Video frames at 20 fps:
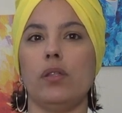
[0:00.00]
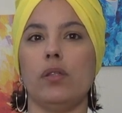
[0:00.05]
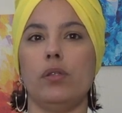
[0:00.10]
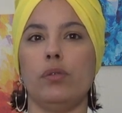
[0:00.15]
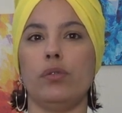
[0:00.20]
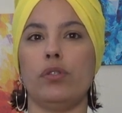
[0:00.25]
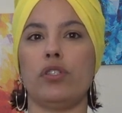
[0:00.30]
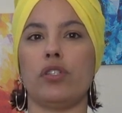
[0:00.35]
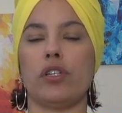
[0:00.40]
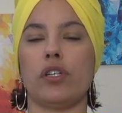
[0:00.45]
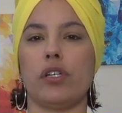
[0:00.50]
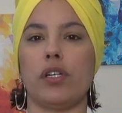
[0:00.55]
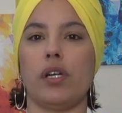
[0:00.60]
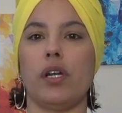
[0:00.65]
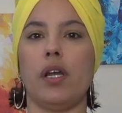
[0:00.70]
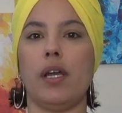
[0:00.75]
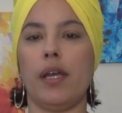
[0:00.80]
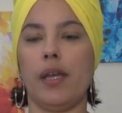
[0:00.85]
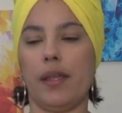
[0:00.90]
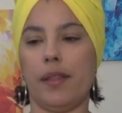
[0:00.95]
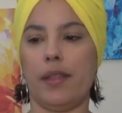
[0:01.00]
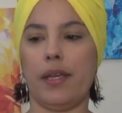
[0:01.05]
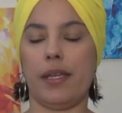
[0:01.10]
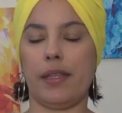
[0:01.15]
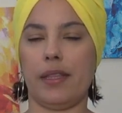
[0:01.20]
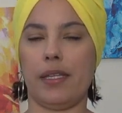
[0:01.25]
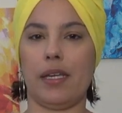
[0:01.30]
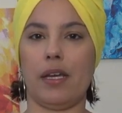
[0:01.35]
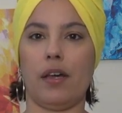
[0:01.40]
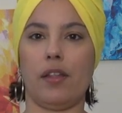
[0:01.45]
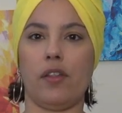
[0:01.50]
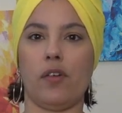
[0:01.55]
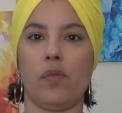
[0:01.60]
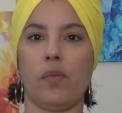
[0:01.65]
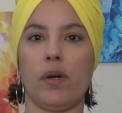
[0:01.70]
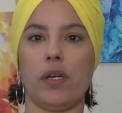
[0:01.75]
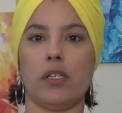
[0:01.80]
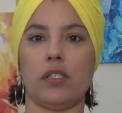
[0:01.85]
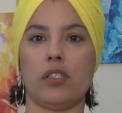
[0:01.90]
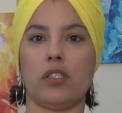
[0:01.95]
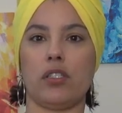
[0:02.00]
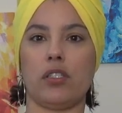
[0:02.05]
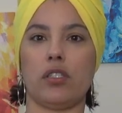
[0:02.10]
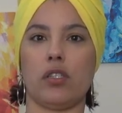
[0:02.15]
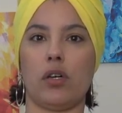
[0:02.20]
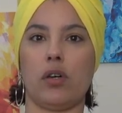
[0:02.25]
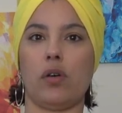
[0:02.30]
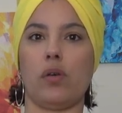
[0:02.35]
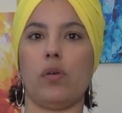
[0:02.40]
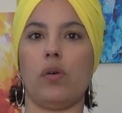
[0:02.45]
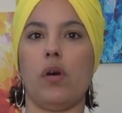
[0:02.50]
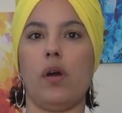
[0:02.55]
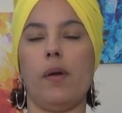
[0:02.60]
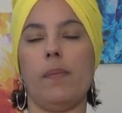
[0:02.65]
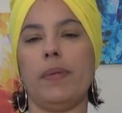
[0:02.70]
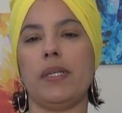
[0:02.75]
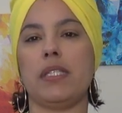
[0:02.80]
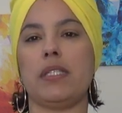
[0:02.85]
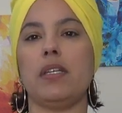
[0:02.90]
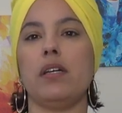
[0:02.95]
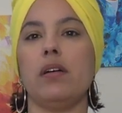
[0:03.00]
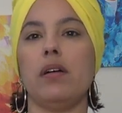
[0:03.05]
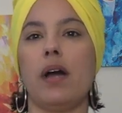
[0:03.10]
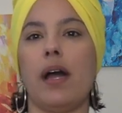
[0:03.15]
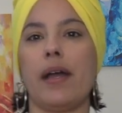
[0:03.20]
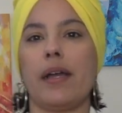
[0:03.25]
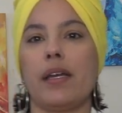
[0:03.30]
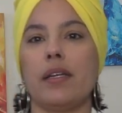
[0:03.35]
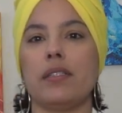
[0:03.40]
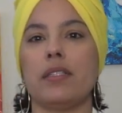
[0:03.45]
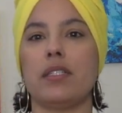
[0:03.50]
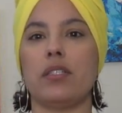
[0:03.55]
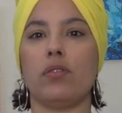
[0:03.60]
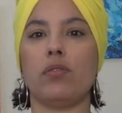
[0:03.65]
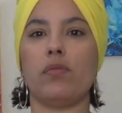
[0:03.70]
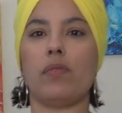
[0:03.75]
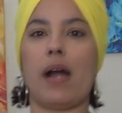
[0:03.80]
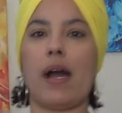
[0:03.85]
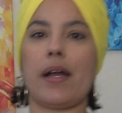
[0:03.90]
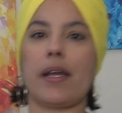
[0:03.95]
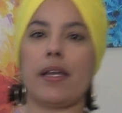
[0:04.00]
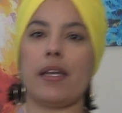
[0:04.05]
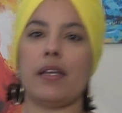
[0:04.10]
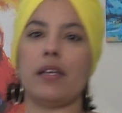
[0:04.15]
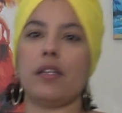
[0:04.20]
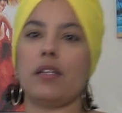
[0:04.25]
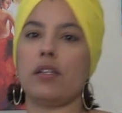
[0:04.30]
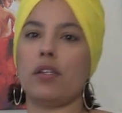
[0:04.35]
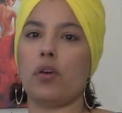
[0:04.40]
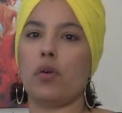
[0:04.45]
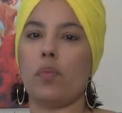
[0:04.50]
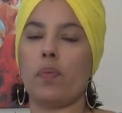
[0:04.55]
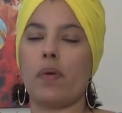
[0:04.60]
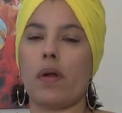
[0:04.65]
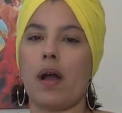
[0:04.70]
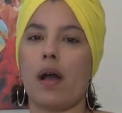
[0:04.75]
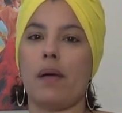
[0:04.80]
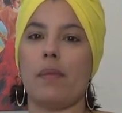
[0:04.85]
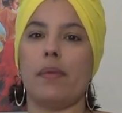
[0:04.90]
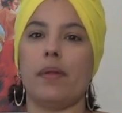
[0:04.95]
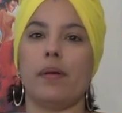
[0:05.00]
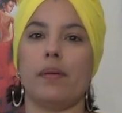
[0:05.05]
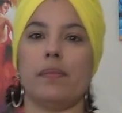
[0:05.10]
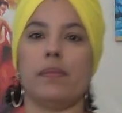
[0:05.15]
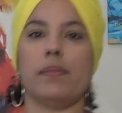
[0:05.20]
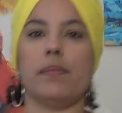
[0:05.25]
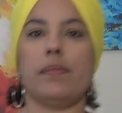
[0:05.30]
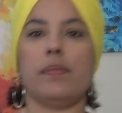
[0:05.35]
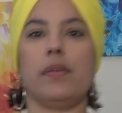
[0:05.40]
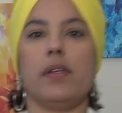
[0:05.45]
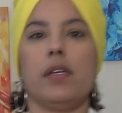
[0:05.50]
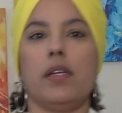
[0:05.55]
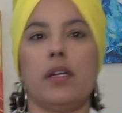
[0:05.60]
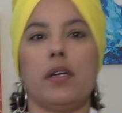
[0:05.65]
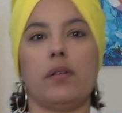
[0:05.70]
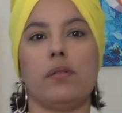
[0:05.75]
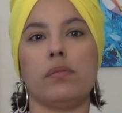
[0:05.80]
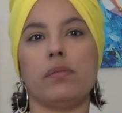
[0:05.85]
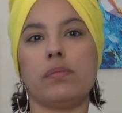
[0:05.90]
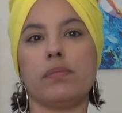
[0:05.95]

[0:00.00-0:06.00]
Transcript: looser than the other one so but still I can still rock it no problem you know